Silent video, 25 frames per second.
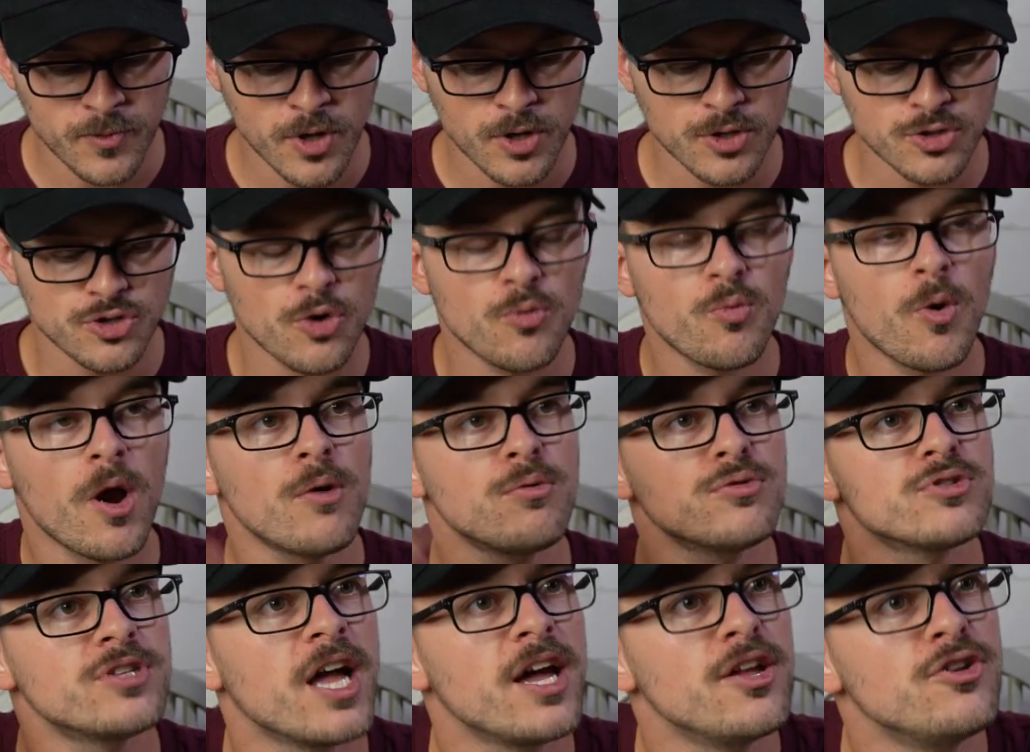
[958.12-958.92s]
So
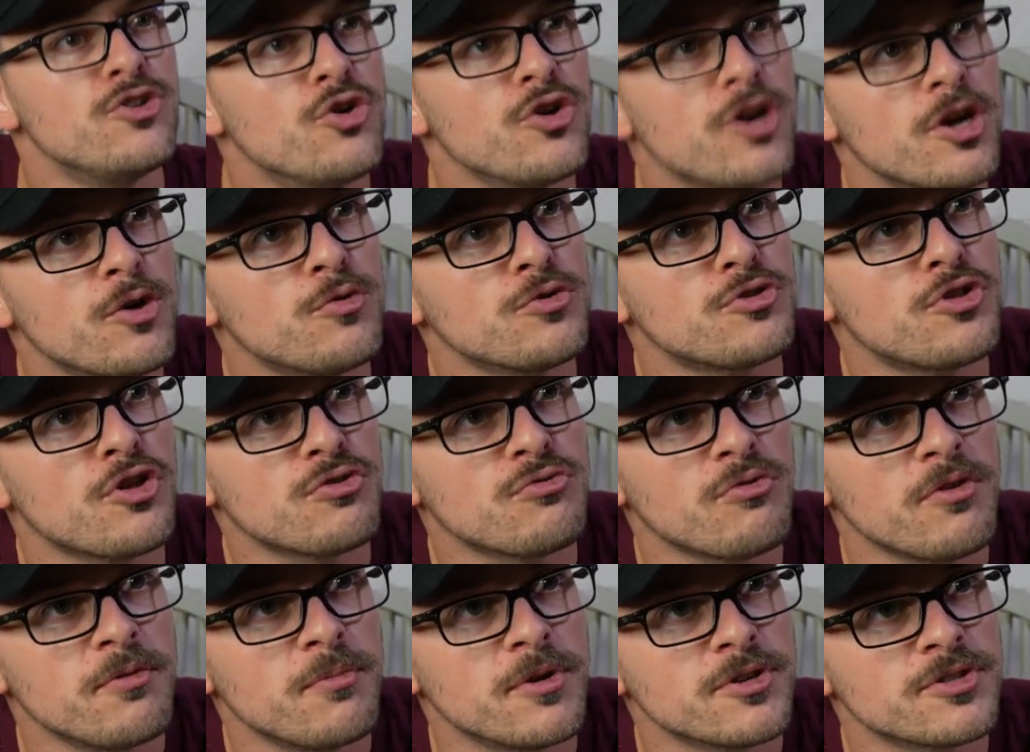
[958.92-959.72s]
where was that nougat with the
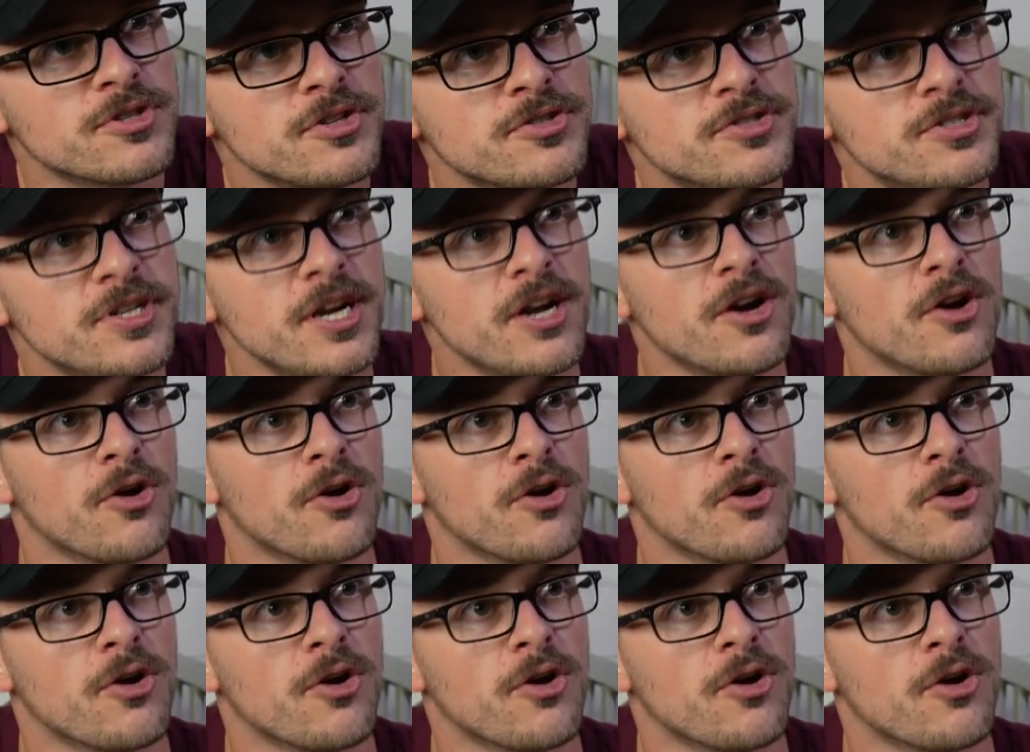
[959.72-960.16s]
Three Musketeers?